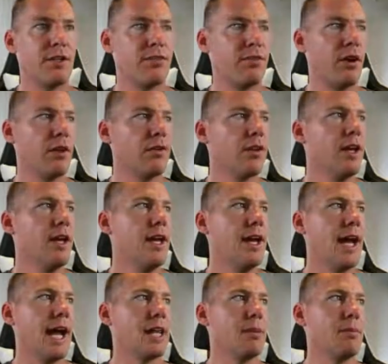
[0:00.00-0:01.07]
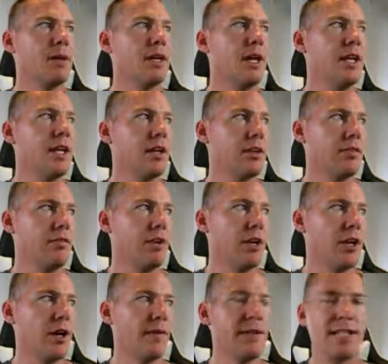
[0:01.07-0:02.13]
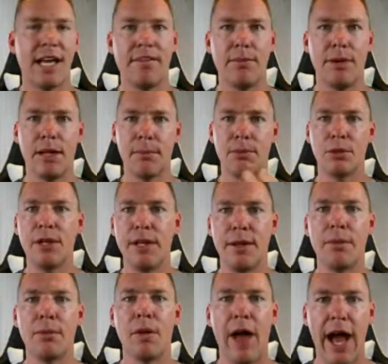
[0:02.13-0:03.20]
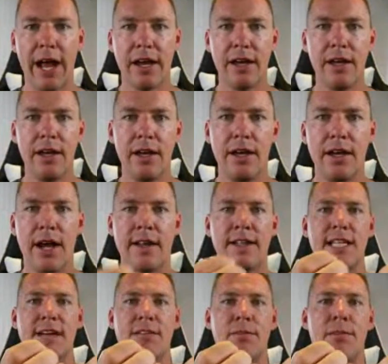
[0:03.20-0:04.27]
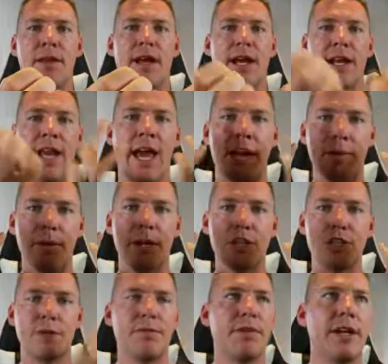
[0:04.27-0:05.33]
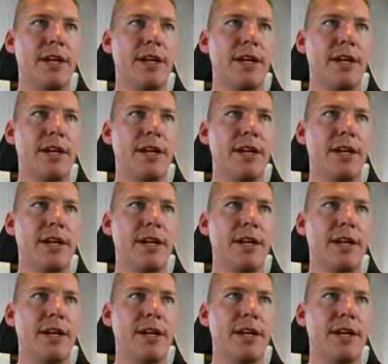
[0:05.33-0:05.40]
to default. At the beginning of the video, let's have it be completely black, and let's have it be like an animation